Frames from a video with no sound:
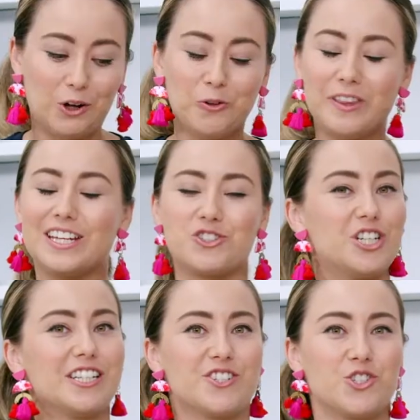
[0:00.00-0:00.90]
healthier
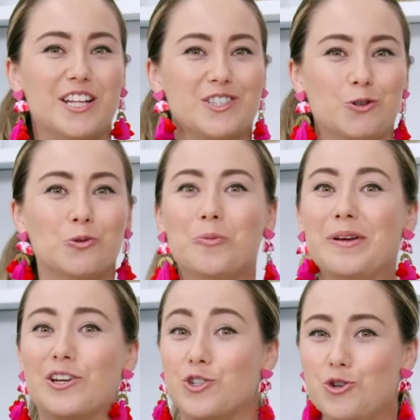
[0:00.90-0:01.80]
chicken schnitzel will
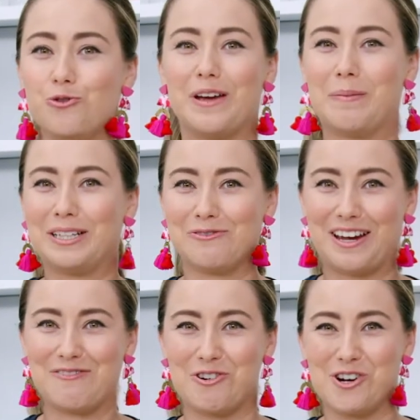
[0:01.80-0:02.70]
be a new family
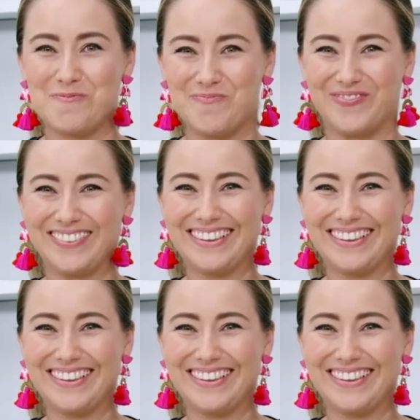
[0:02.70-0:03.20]
favourite.